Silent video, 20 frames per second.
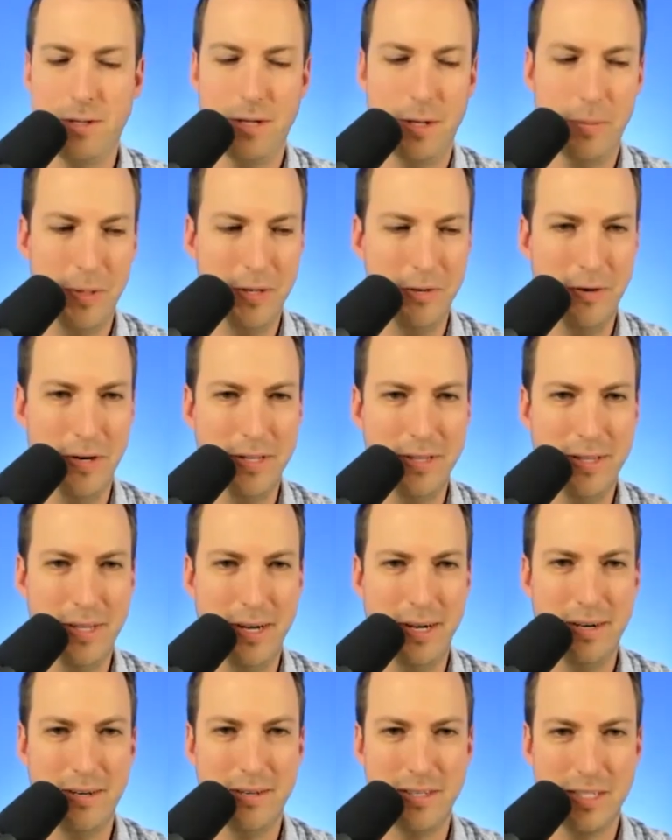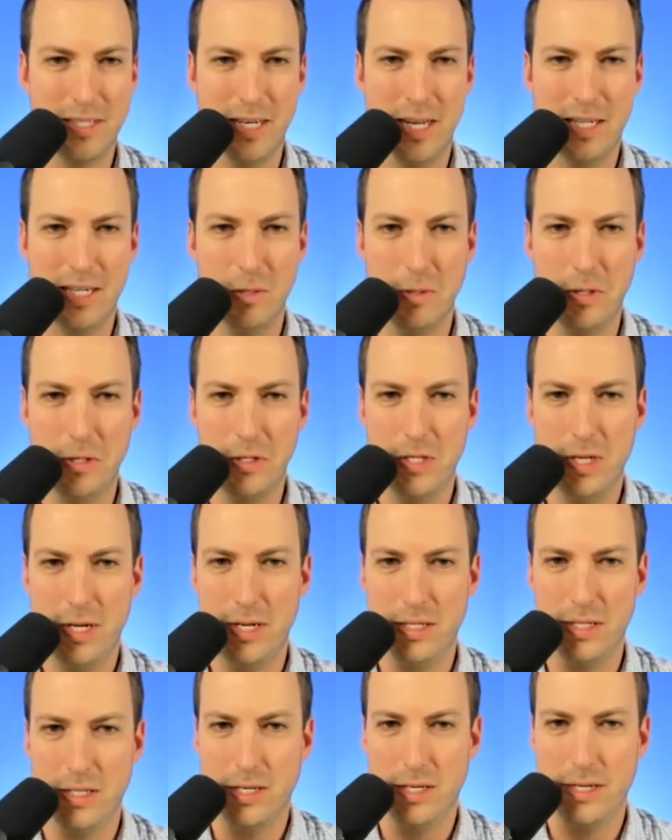I mean, right there, exactly what you said
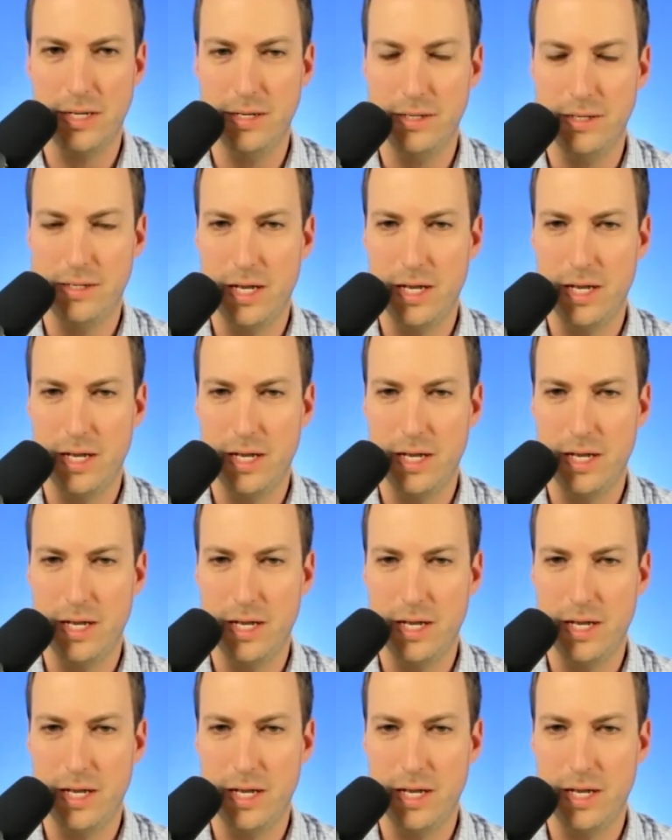is like it